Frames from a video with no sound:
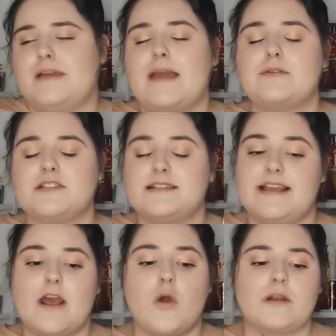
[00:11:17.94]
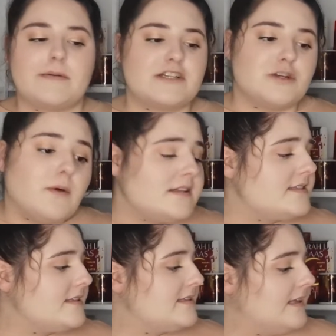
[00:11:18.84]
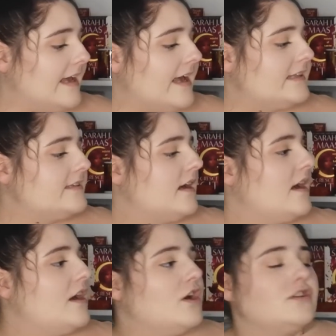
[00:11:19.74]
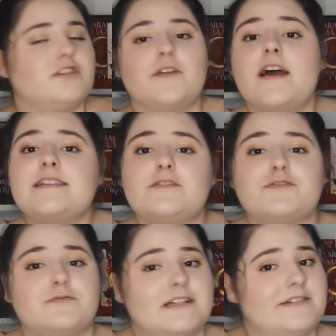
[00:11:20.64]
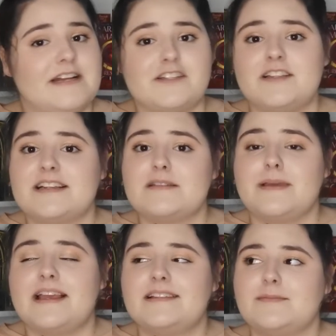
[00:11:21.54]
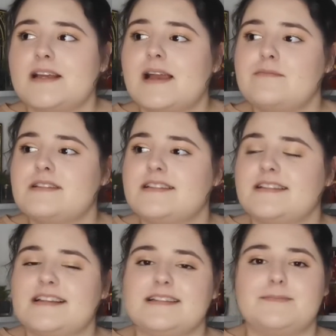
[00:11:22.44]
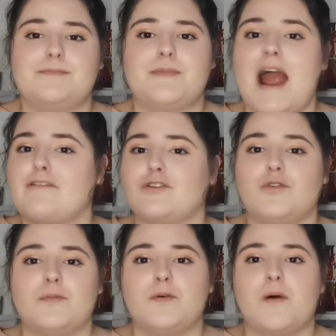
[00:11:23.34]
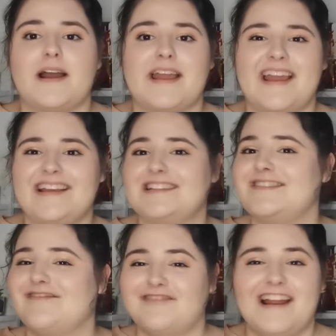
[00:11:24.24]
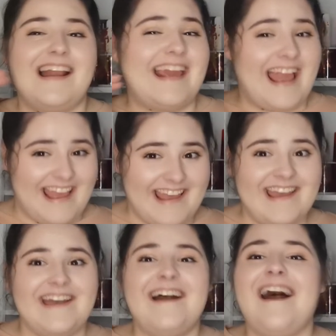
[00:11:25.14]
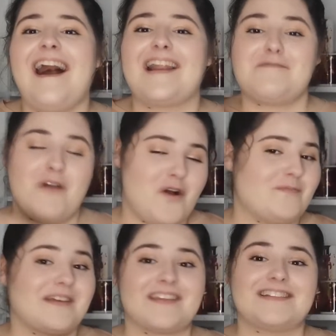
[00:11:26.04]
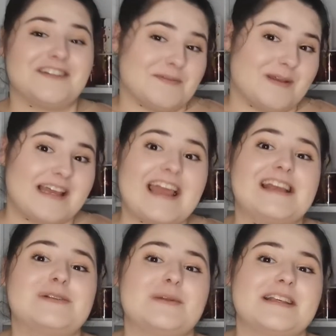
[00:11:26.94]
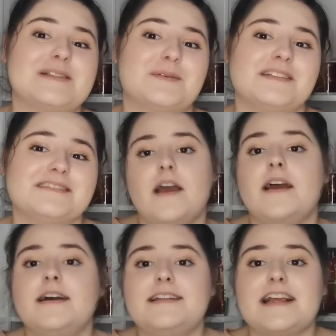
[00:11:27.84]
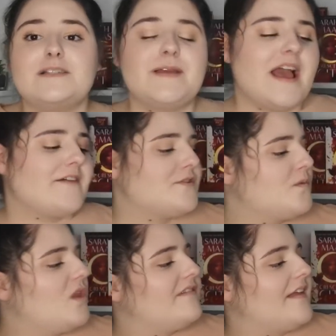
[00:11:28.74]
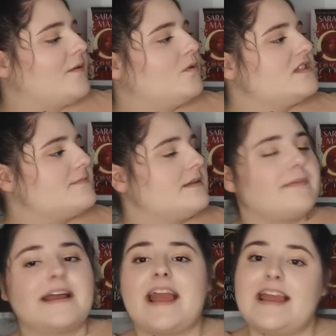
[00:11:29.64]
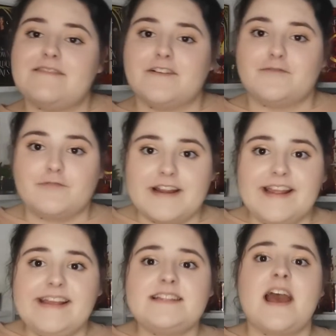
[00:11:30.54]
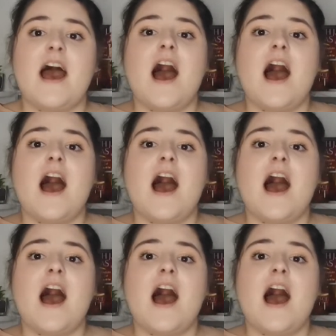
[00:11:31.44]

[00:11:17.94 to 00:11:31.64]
able to see it only when she wants to see it. So that sounds really, really interesting to me. Sometimes these paranormal YAs really hit, and I'm hoping that's going to be the case with this one. Next we have The Wolf and the Woodsman by Ava Reed.